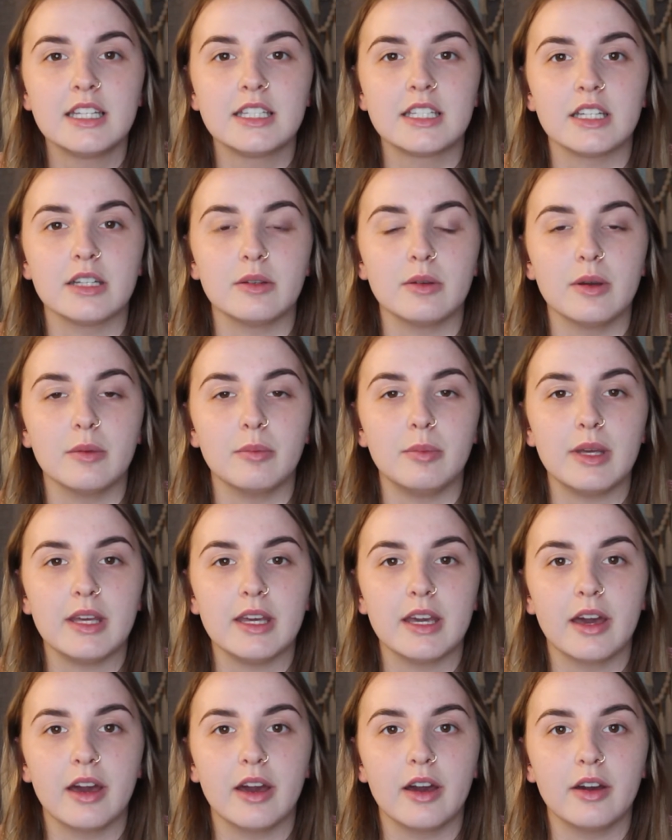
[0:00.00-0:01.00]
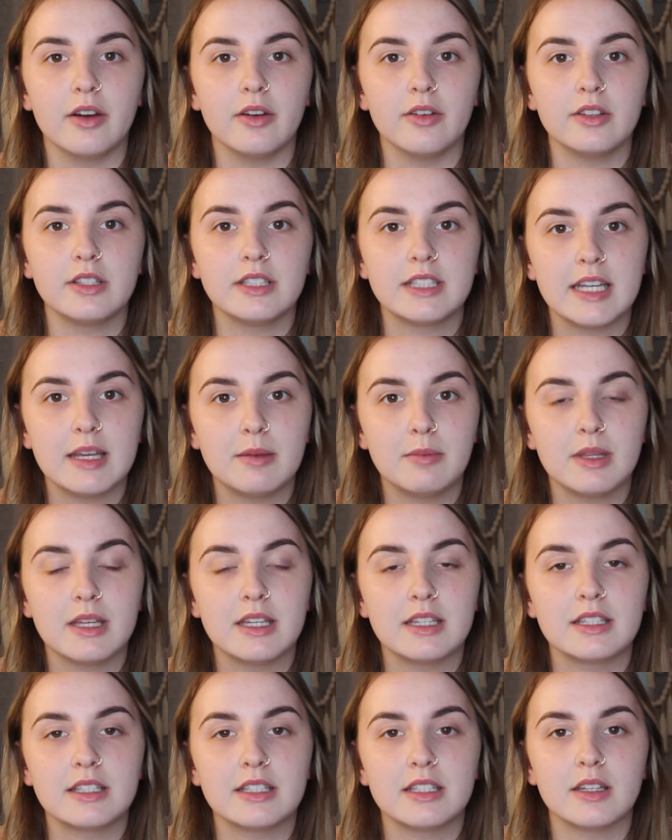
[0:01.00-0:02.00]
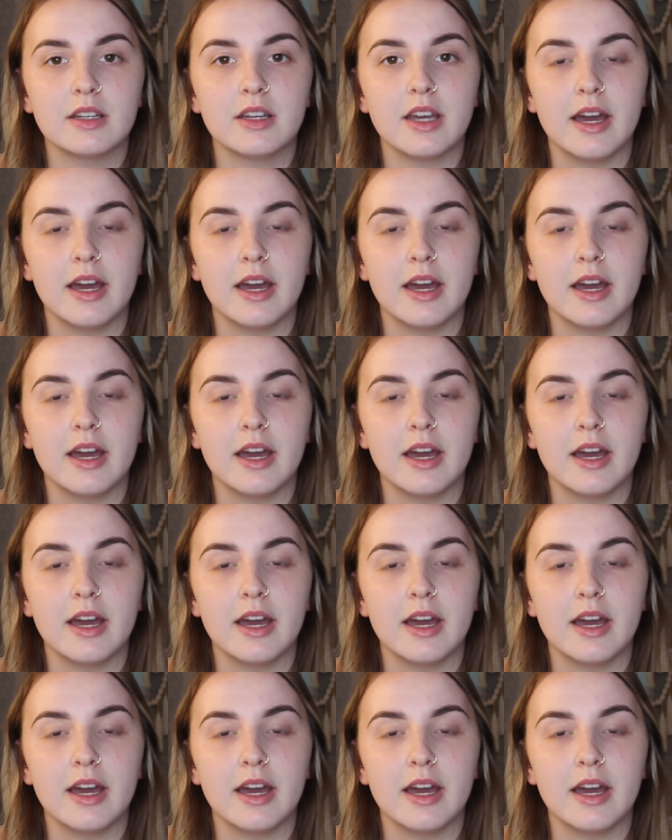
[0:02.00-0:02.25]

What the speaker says: to appear seamless,